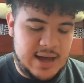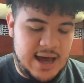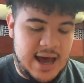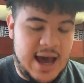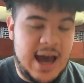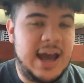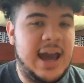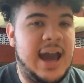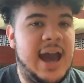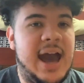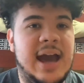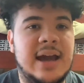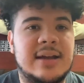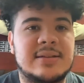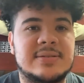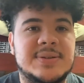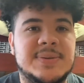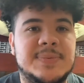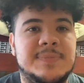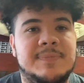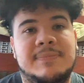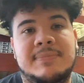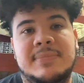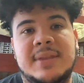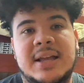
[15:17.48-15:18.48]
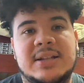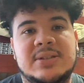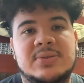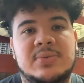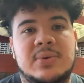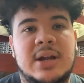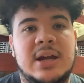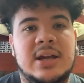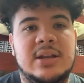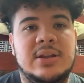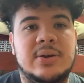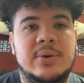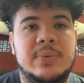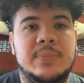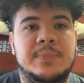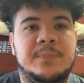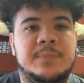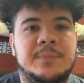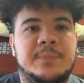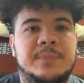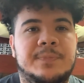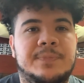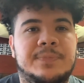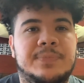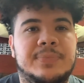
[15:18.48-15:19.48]
I act, and that's what I do.
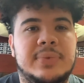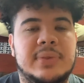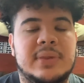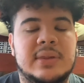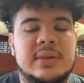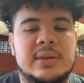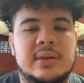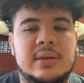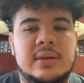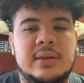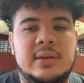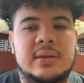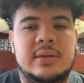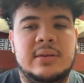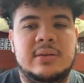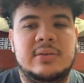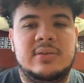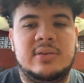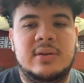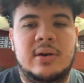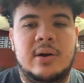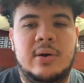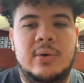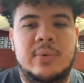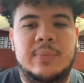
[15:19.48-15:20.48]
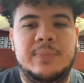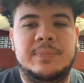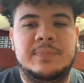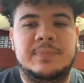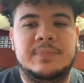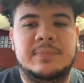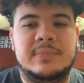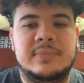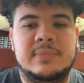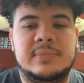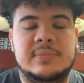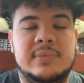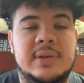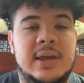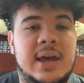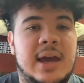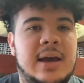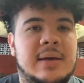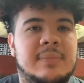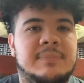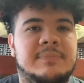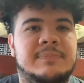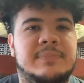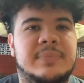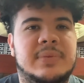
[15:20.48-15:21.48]
So,
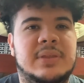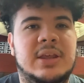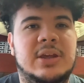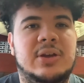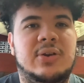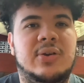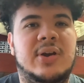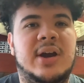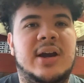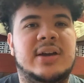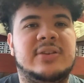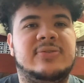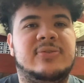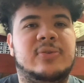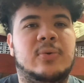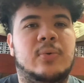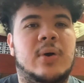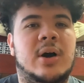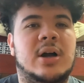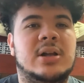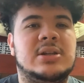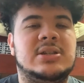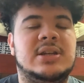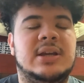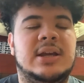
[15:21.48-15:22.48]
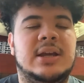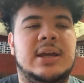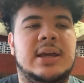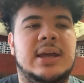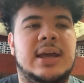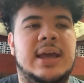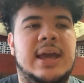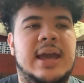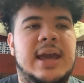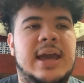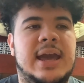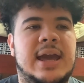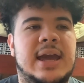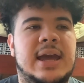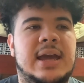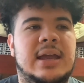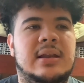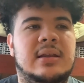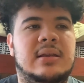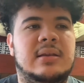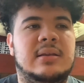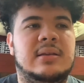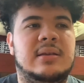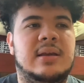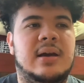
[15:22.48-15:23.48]
yeah, thank you guys for watching,
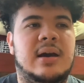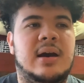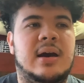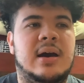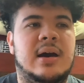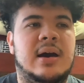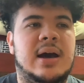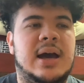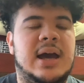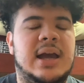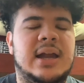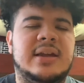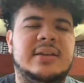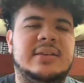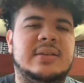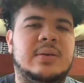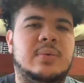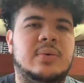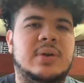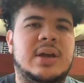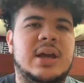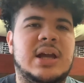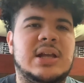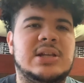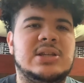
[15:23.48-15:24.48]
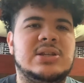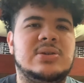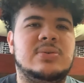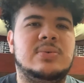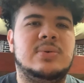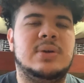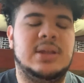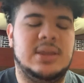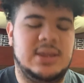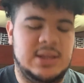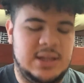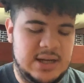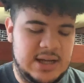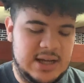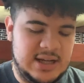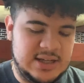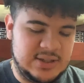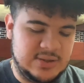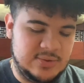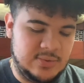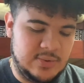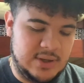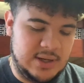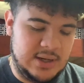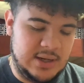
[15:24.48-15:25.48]
and I guess I will catch you in the
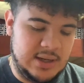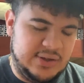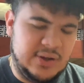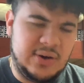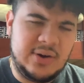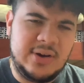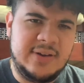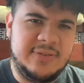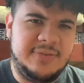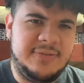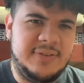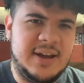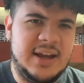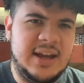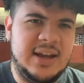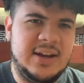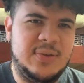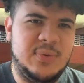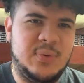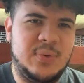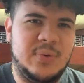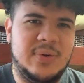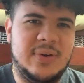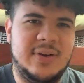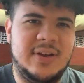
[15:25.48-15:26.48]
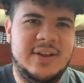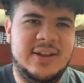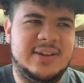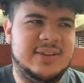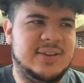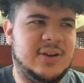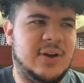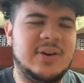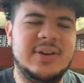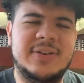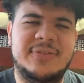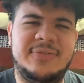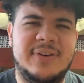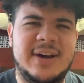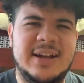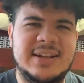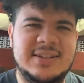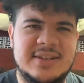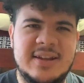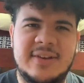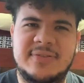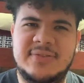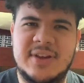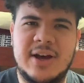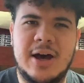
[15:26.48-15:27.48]
next one. It's hard to find
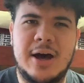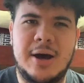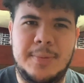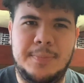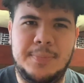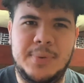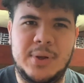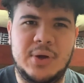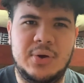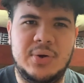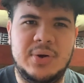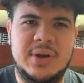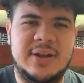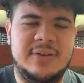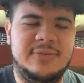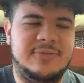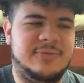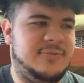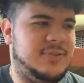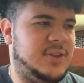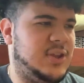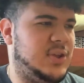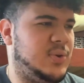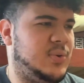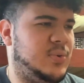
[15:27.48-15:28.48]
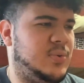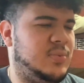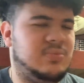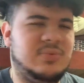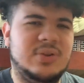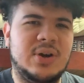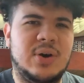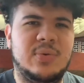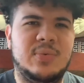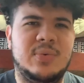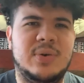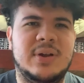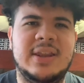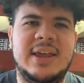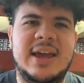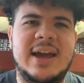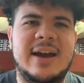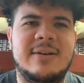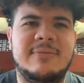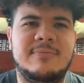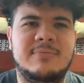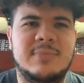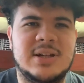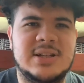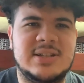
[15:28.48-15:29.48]
stuff to upload if you don't really
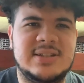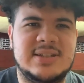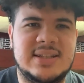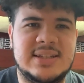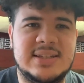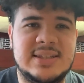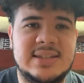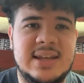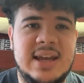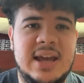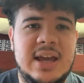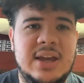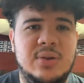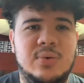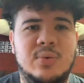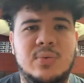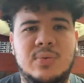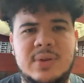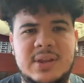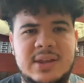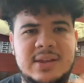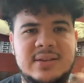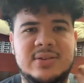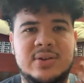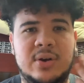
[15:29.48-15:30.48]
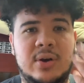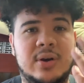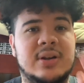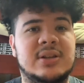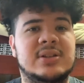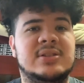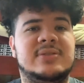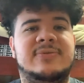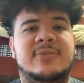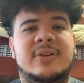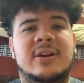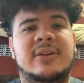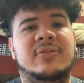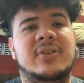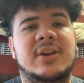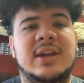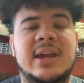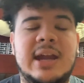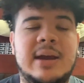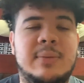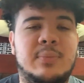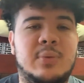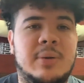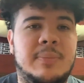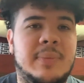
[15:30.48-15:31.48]
have much to say. You only talk in front of a
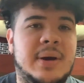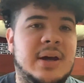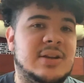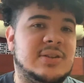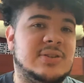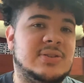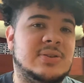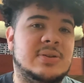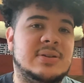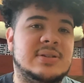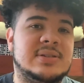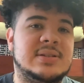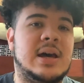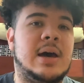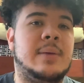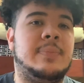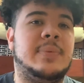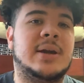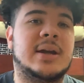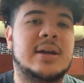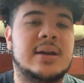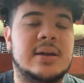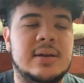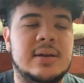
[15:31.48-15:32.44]
camera about a certain topic.